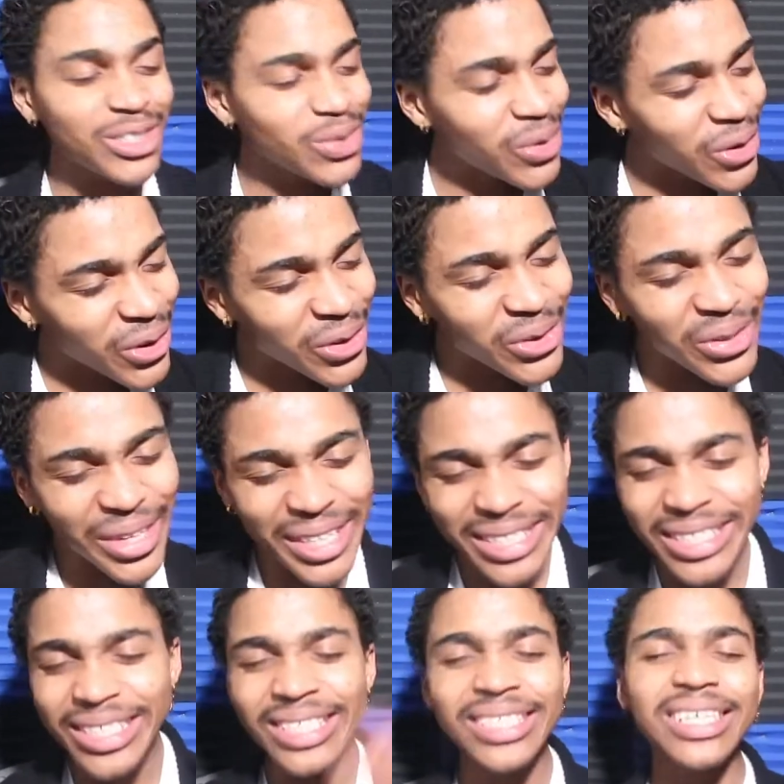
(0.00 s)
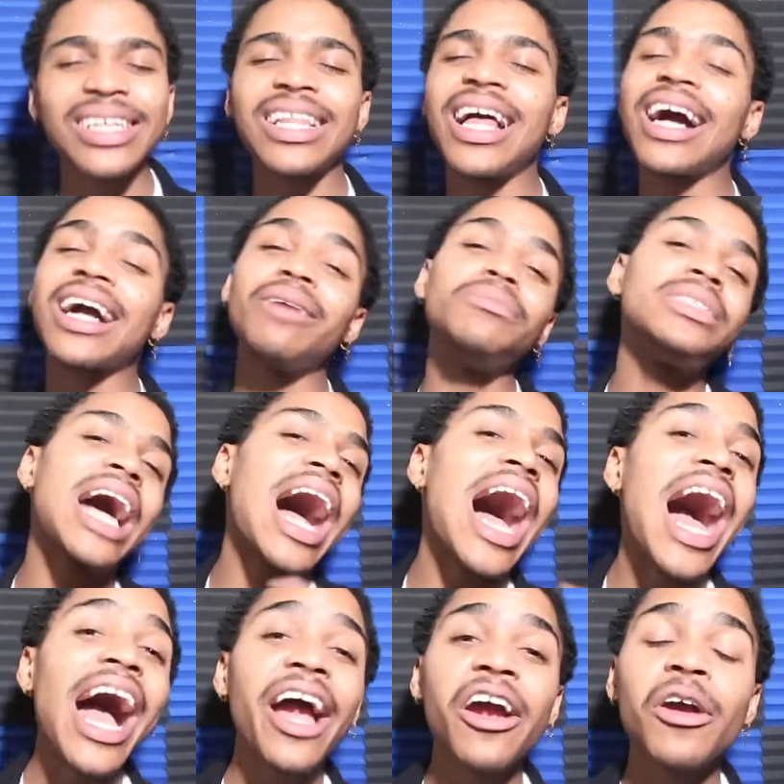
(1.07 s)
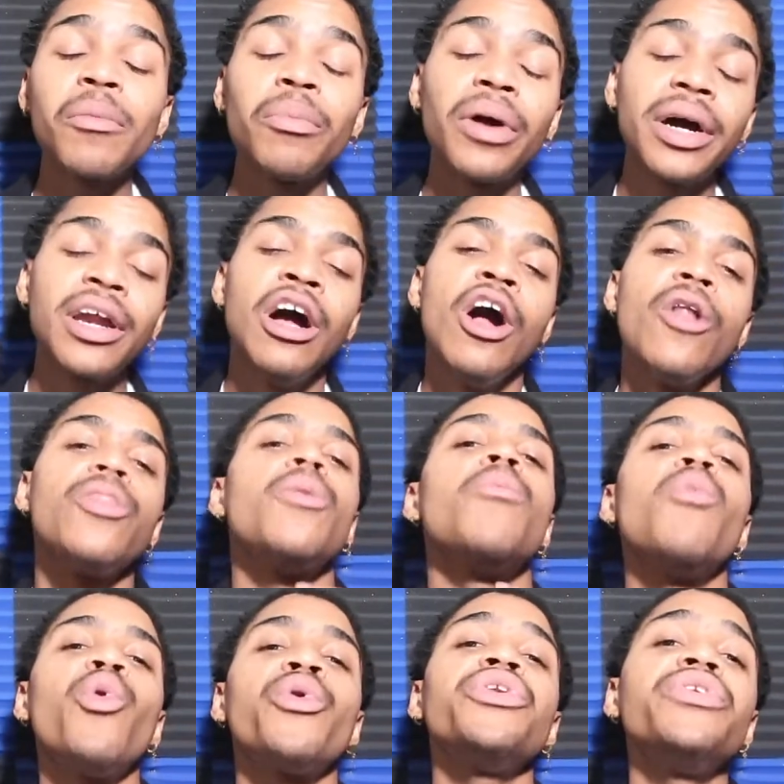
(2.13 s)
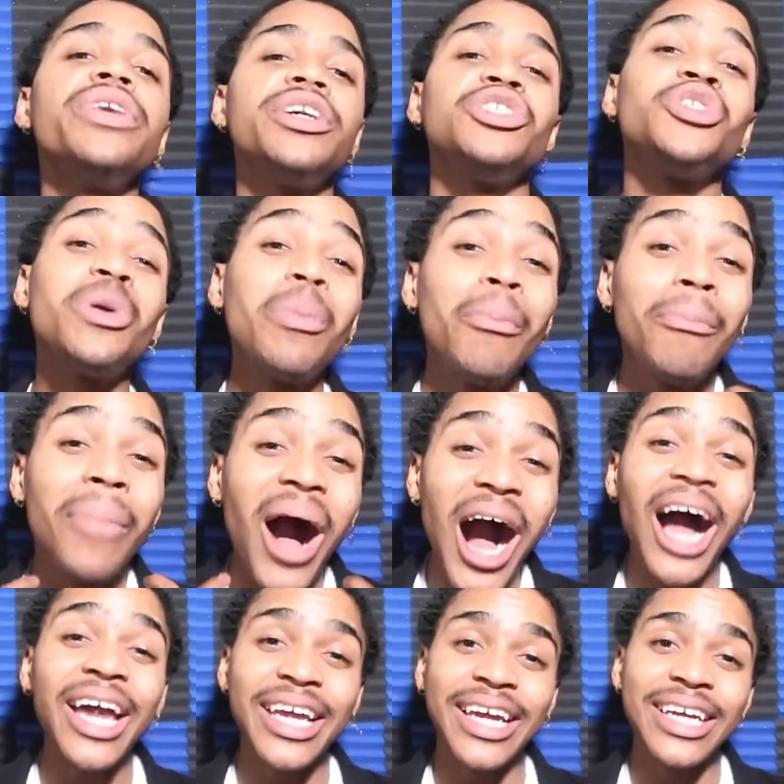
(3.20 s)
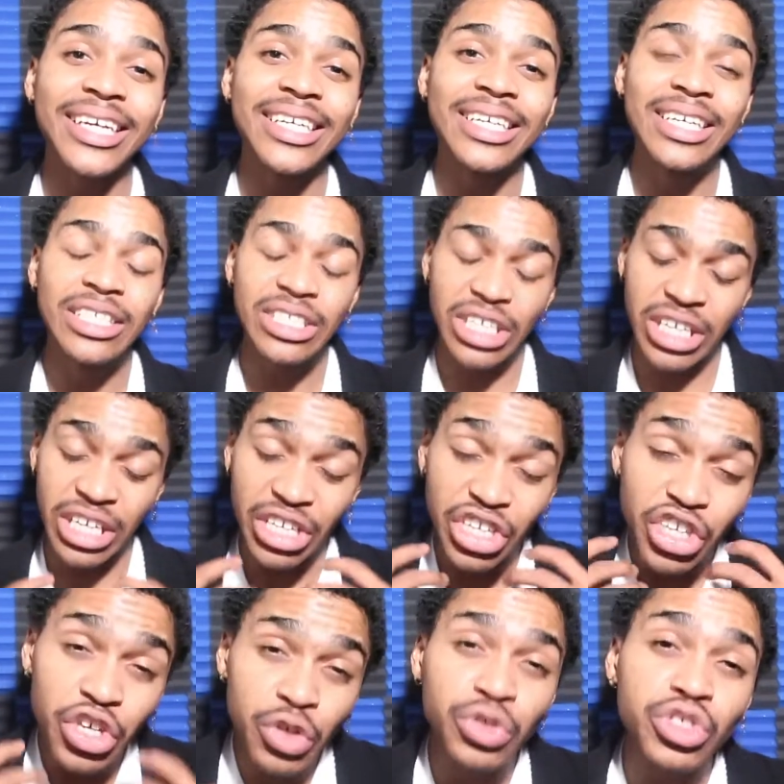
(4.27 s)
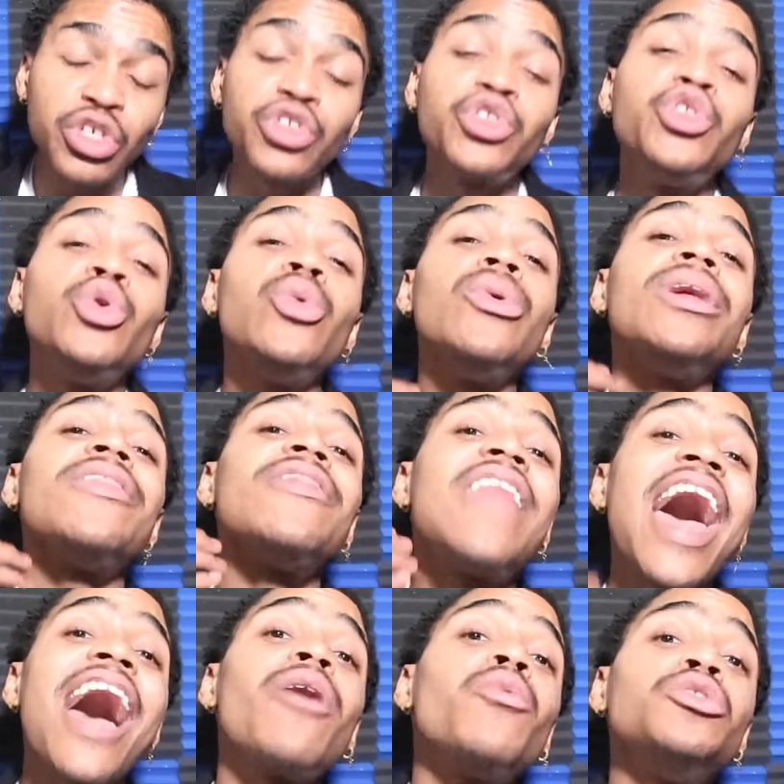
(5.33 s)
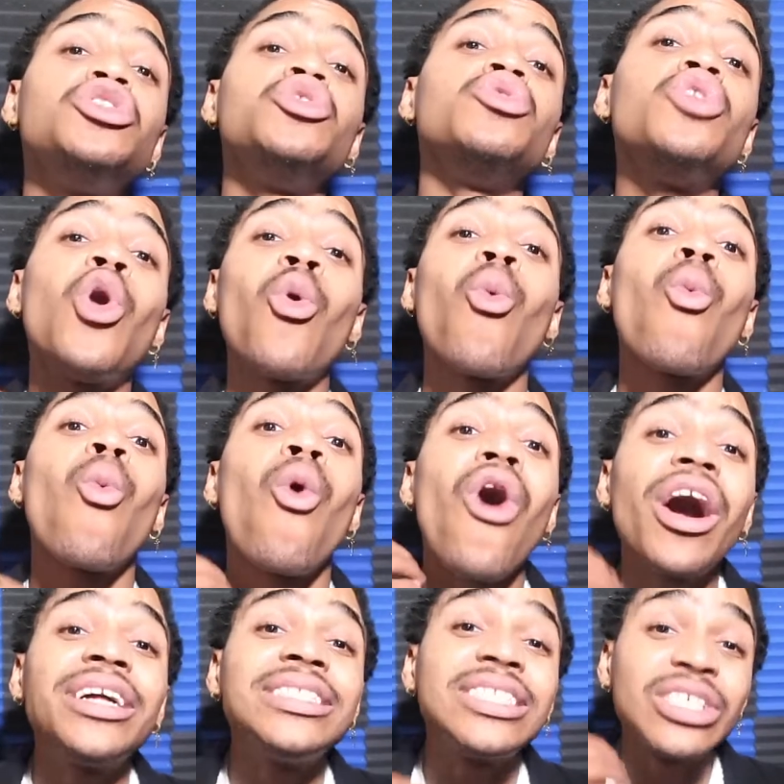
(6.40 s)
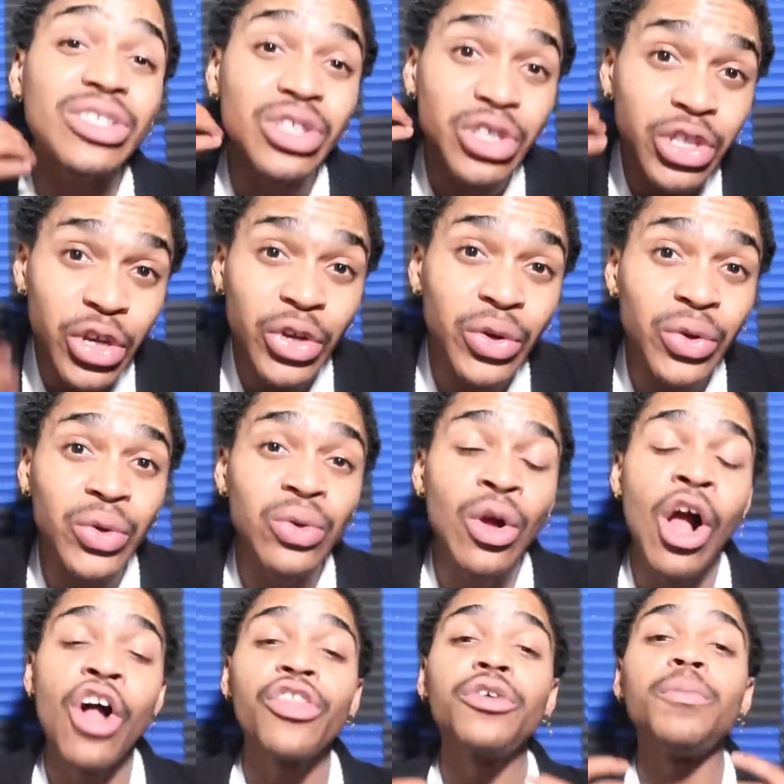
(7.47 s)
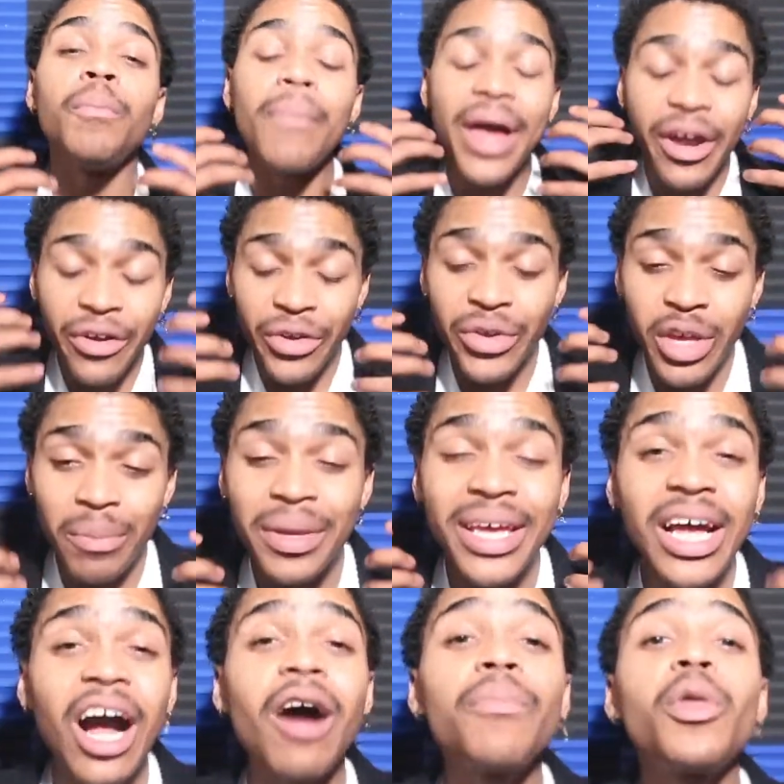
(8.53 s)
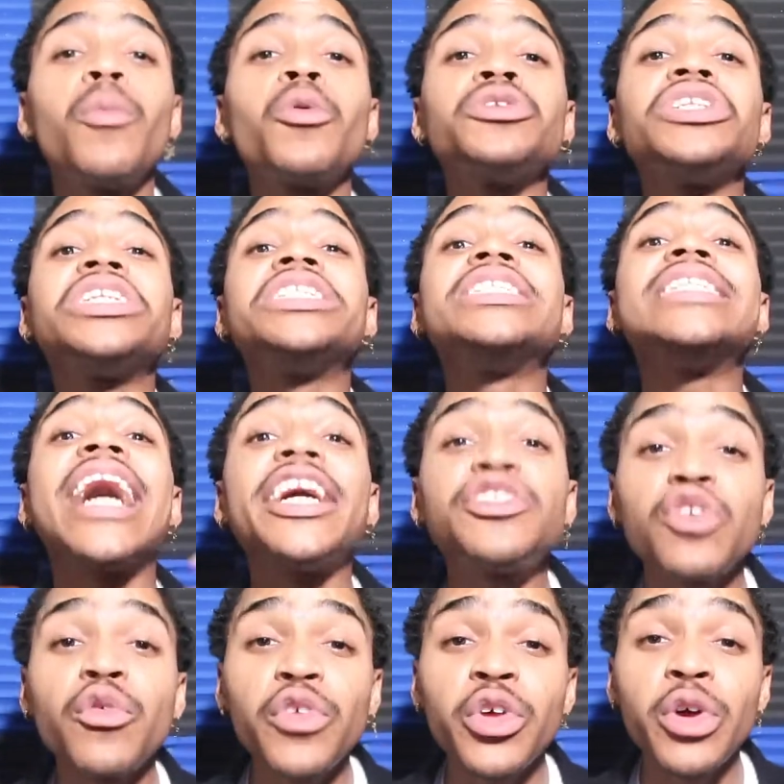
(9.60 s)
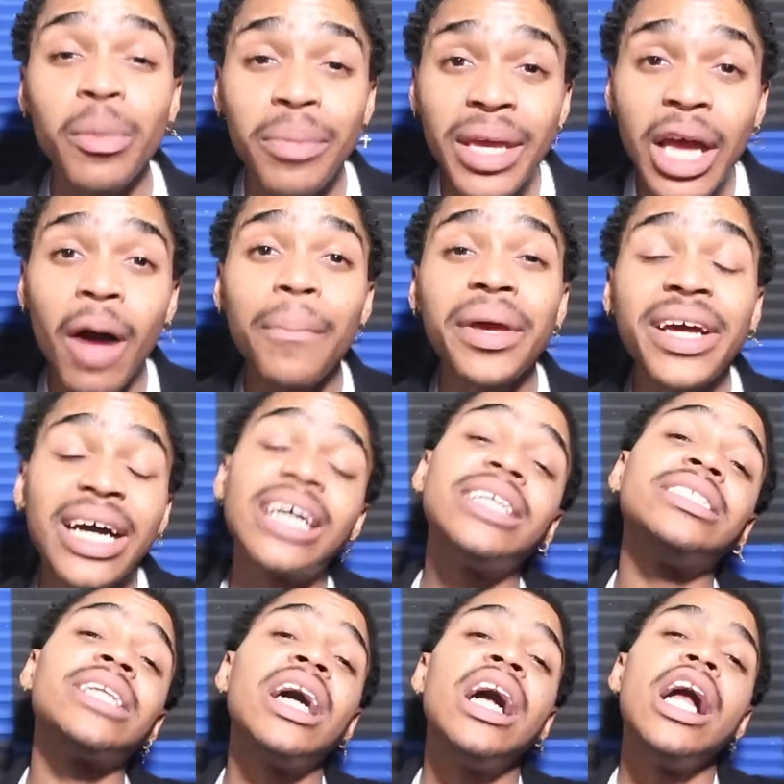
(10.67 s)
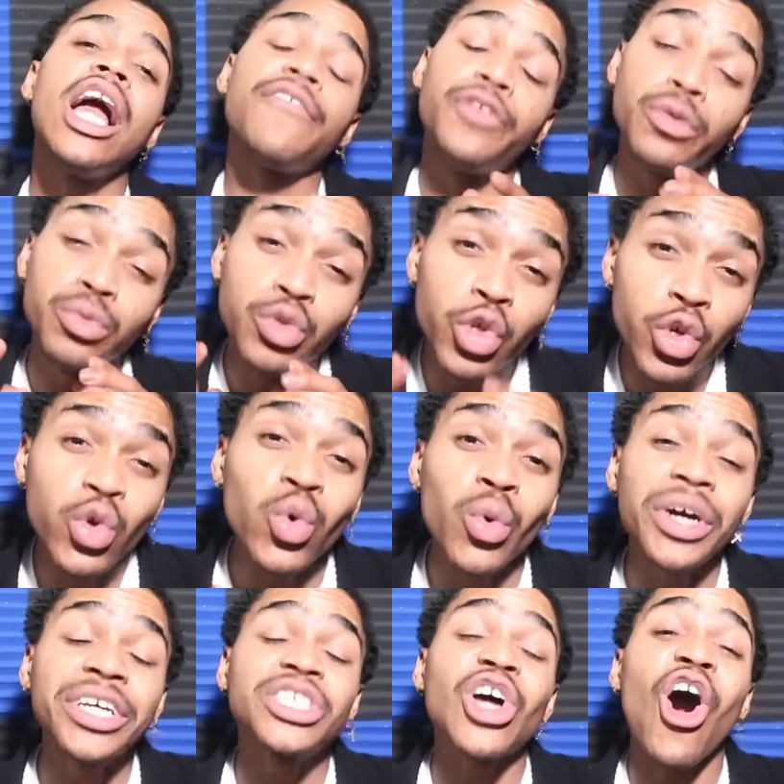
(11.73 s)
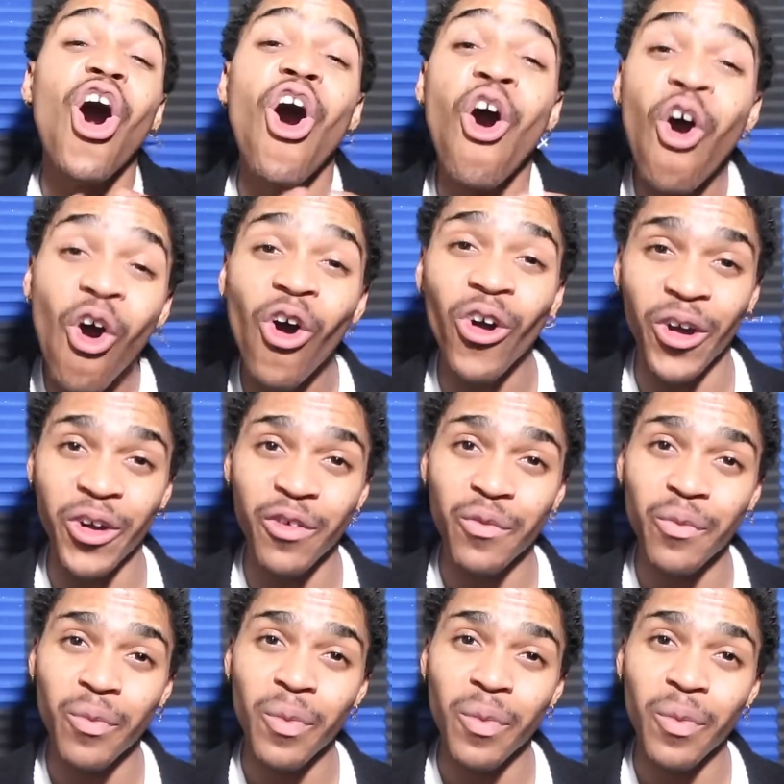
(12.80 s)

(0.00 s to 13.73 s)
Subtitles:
too early, it's 6 o'clock, I'm tired. But the more you get your body to get used to doing that which you don't want to do, the better you can become, the more successful you can become. Because if you do what is hard,